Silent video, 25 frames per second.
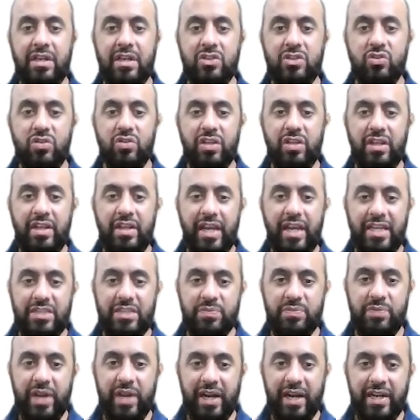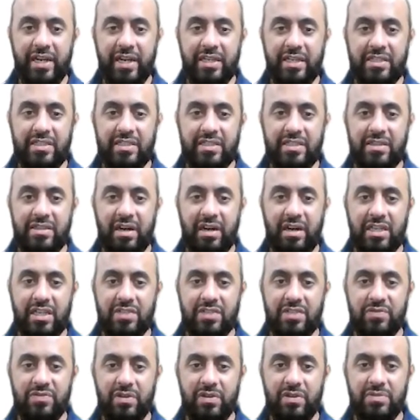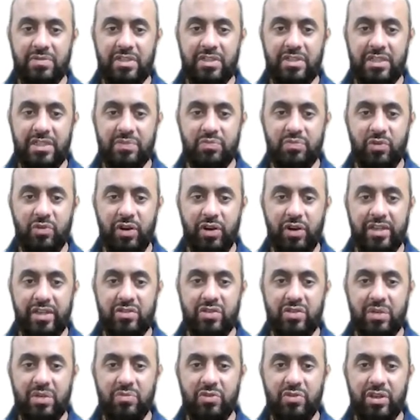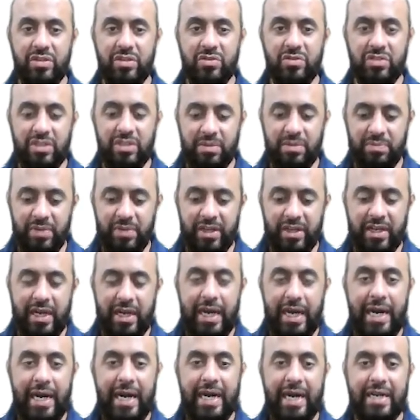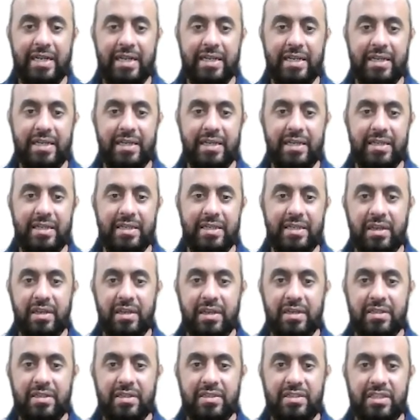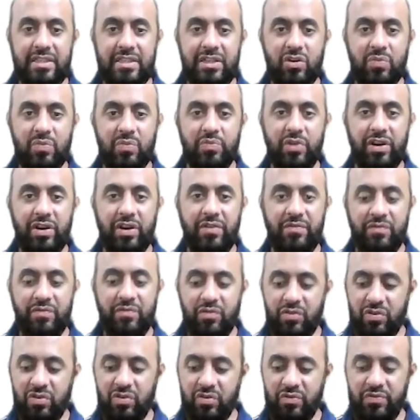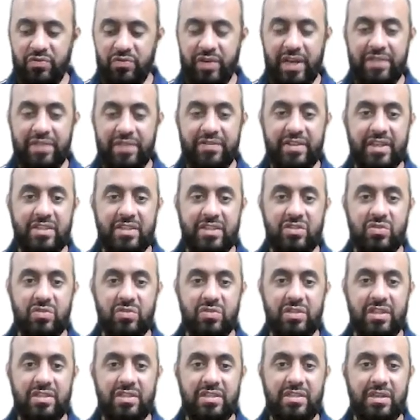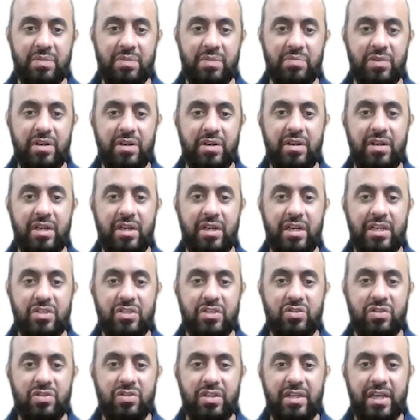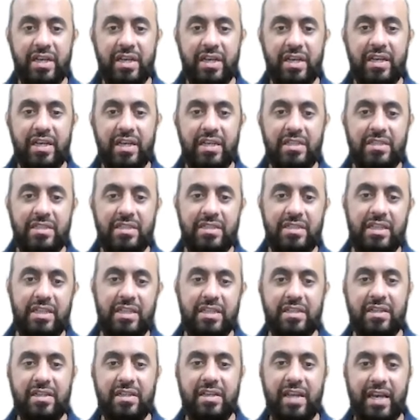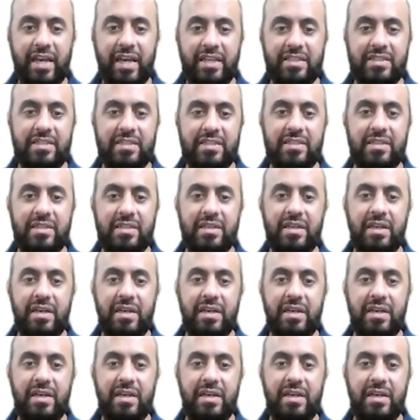So the next bracket starts from this point. So I'm going to simply add 0.4256 to this number so that I can see the next